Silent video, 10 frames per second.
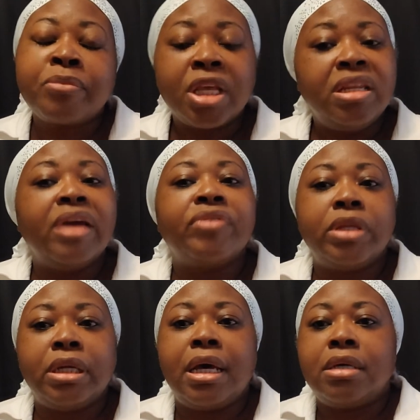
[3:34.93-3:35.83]

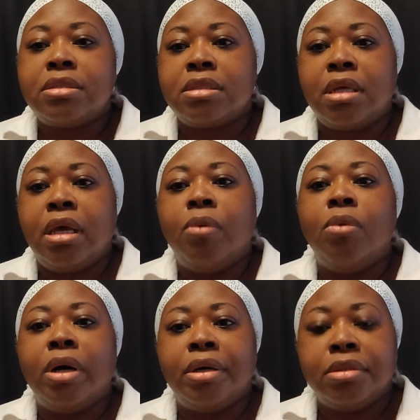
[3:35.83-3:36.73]
nevertheless, it
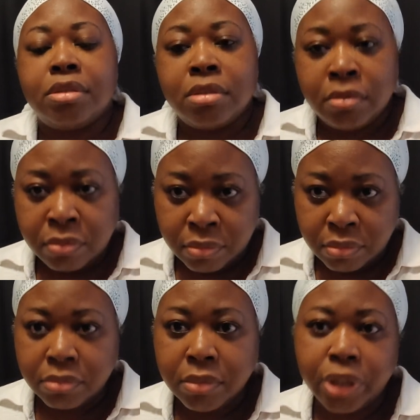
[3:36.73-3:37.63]
was
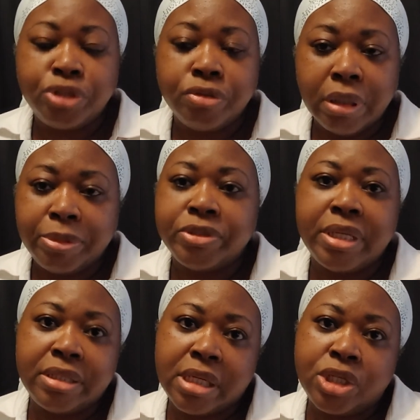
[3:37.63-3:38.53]
a true
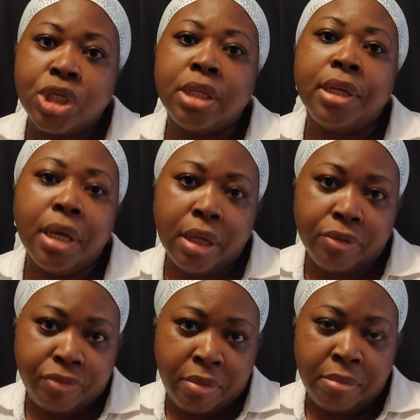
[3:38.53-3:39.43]
representation
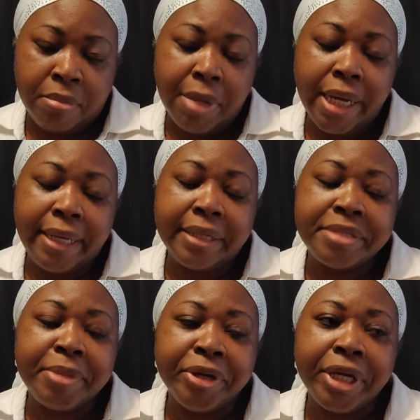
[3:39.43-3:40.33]
of my
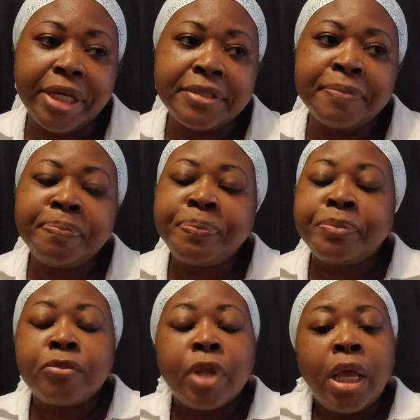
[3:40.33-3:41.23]
experience.
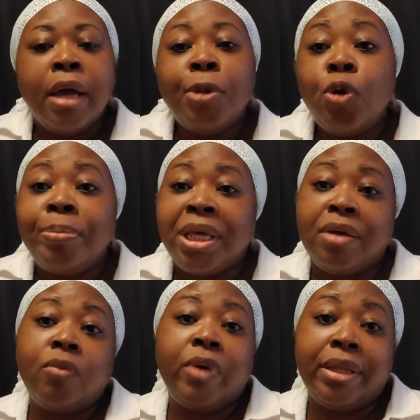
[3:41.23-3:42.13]
I'm
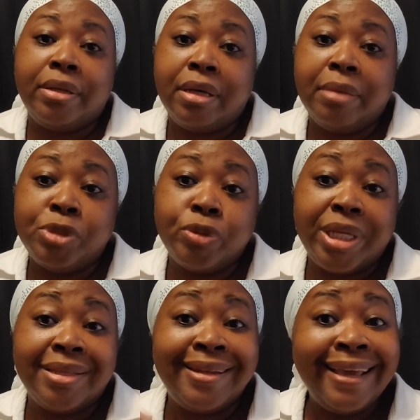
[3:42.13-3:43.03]
hoping when I'm
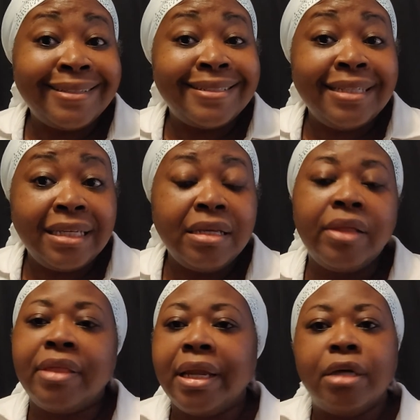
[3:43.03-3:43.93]
doing the next knee
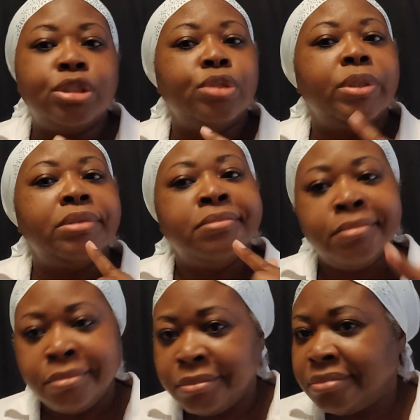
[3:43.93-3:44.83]
that I'll do it
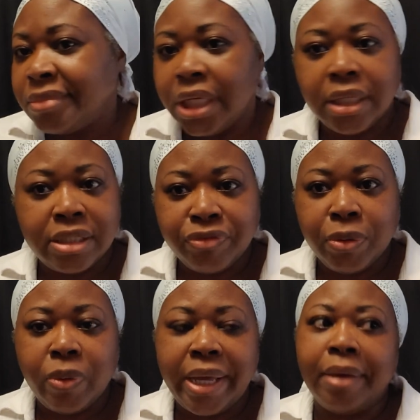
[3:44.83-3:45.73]
in a
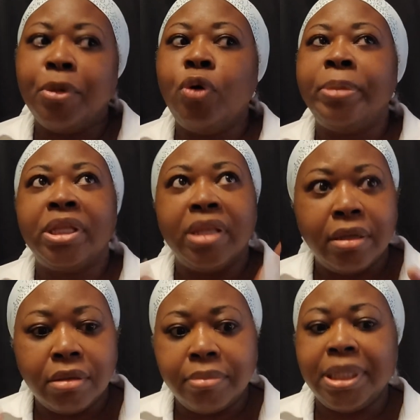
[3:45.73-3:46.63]
different way. I'm hoping that
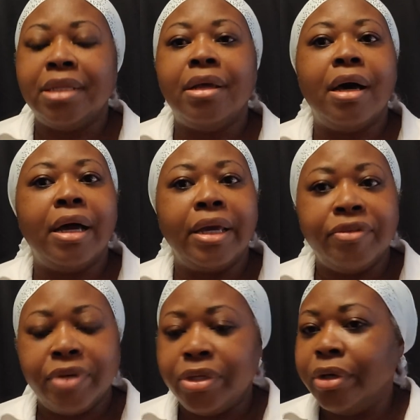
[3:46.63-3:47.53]
it'll be
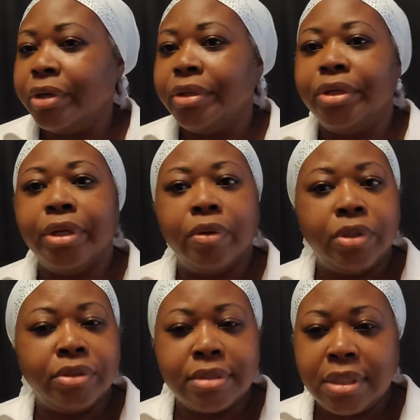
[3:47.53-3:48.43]
live and you'll you know
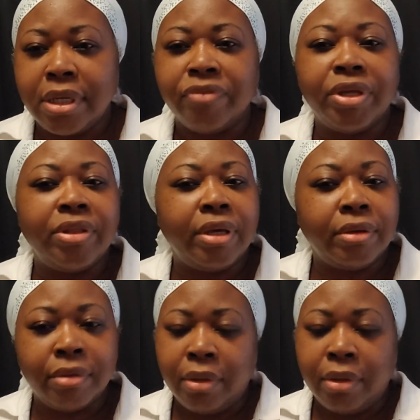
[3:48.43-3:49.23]
you'll see everything